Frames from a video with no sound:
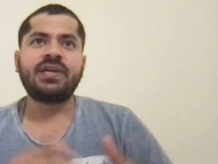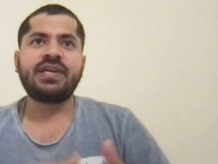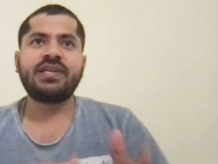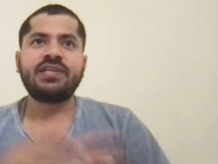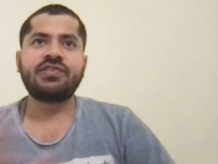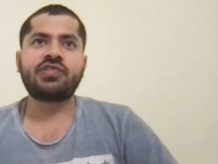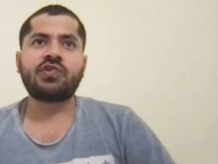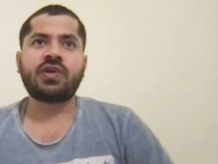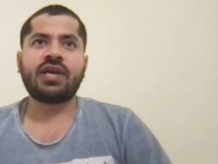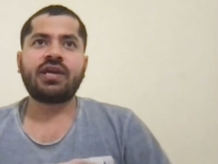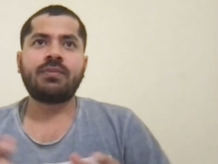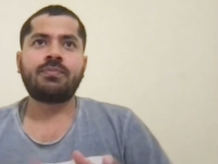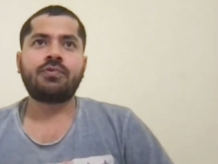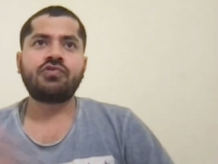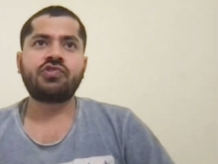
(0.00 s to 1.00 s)
pre-destroy
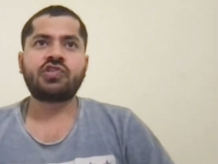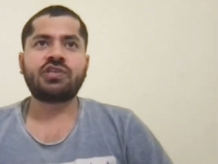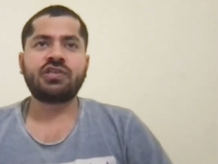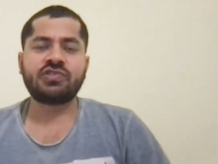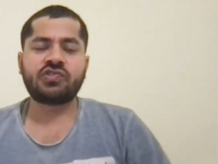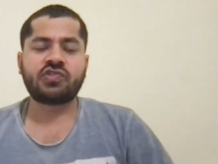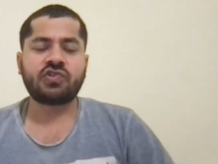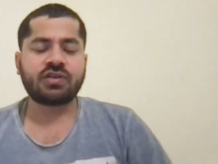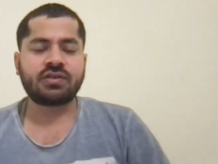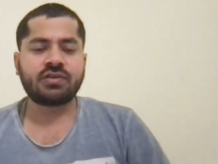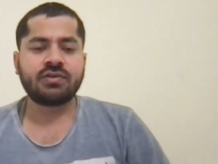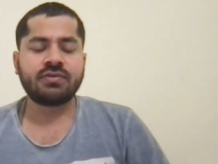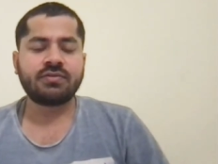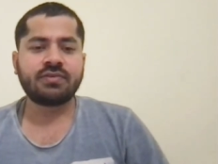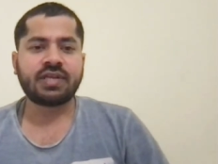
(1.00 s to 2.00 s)
and post-construct
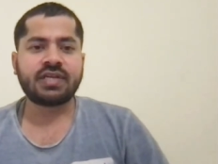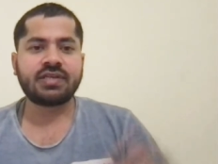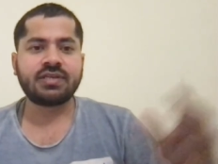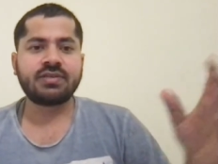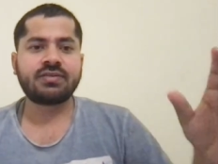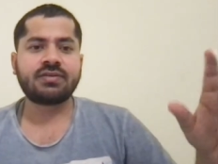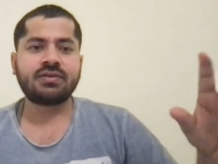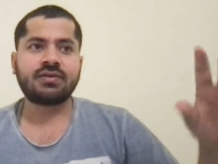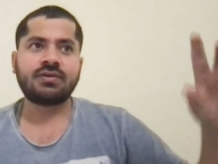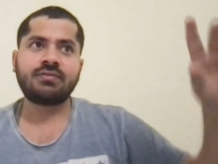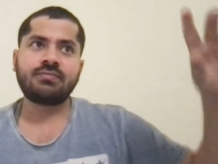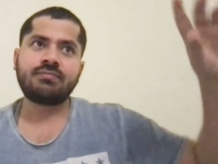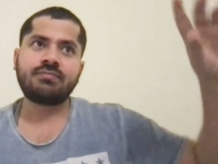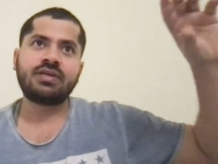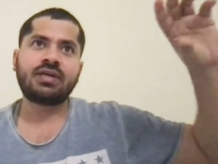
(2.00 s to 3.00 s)
that is uh,
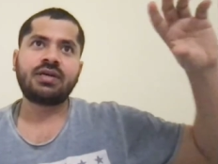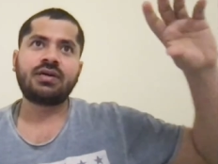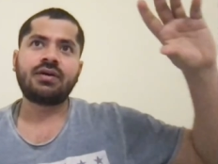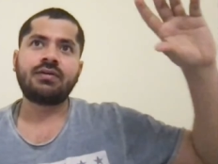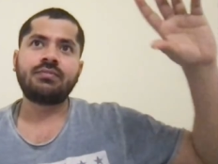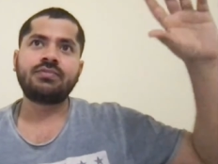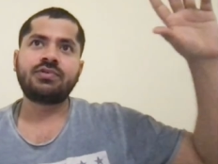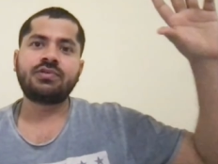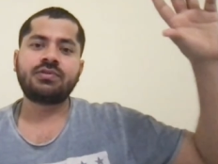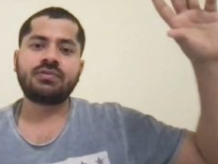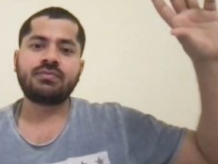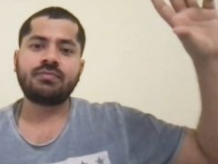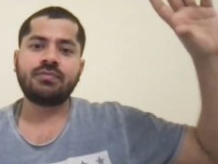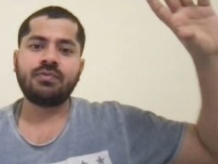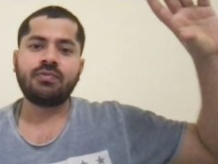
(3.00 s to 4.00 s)
comes
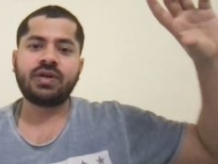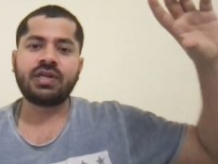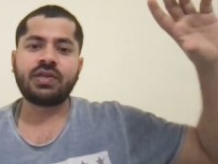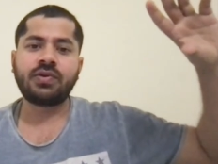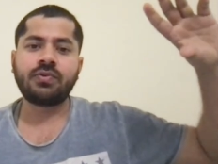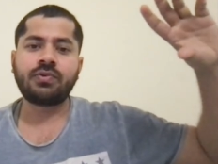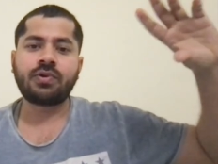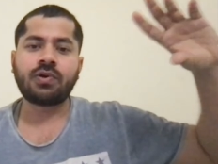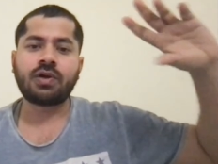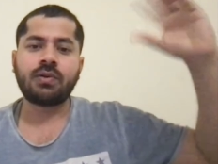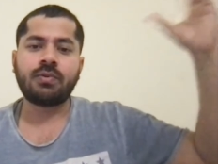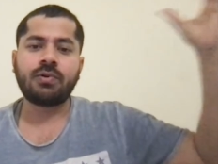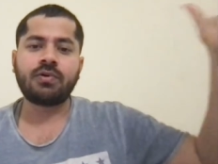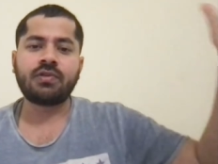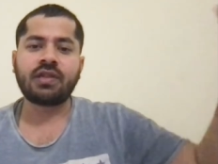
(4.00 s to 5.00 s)
when you talk
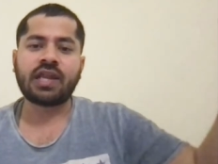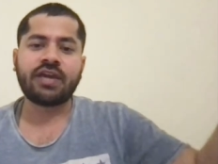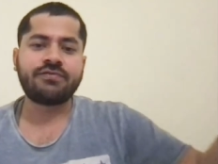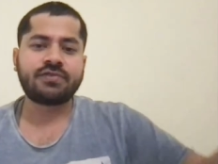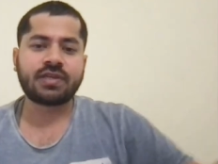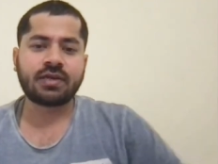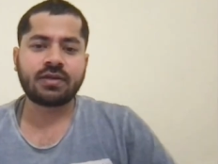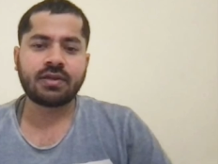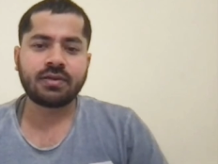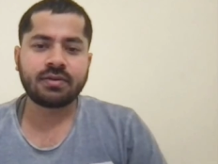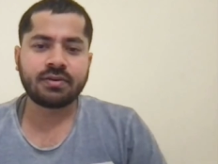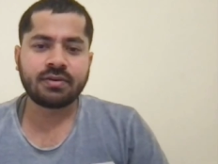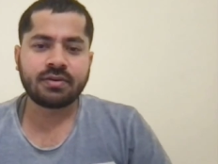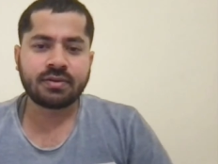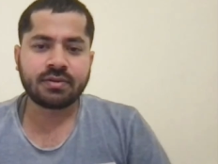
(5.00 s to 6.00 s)
about the language. What
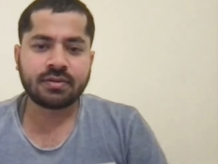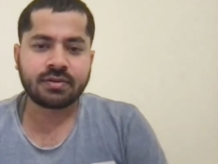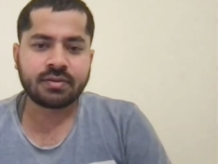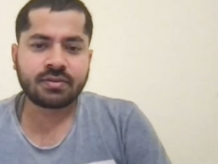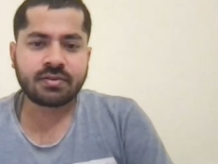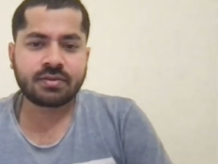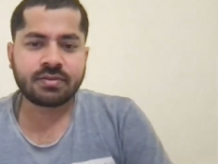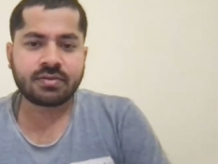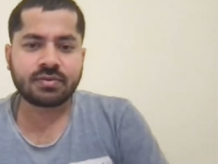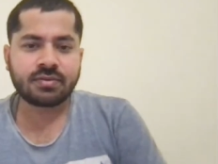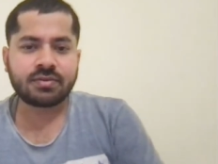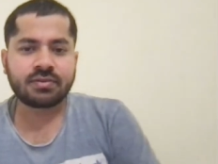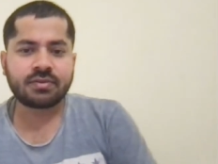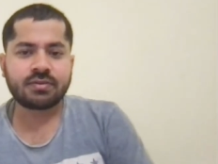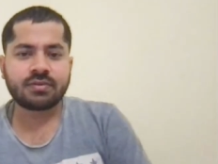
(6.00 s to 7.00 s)
do you understand
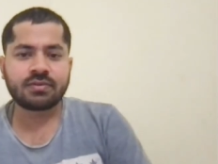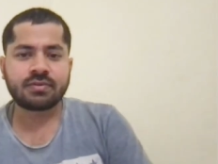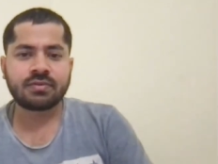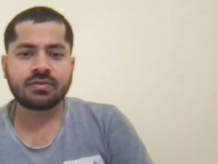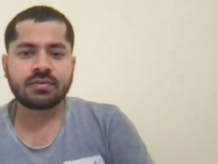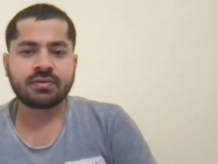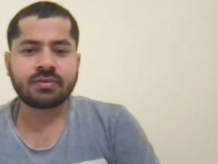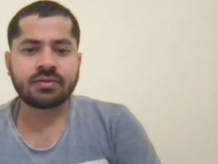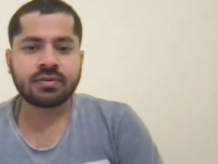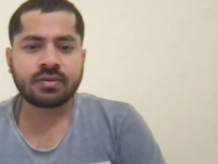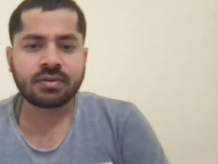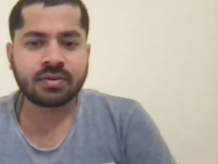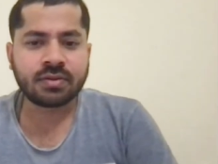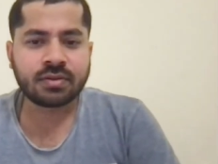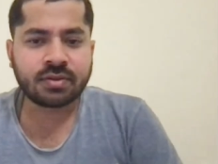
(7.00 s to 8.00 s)
with uh,
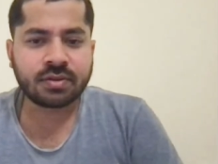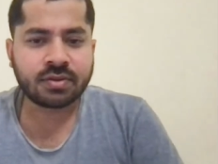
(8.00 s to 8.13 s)
um,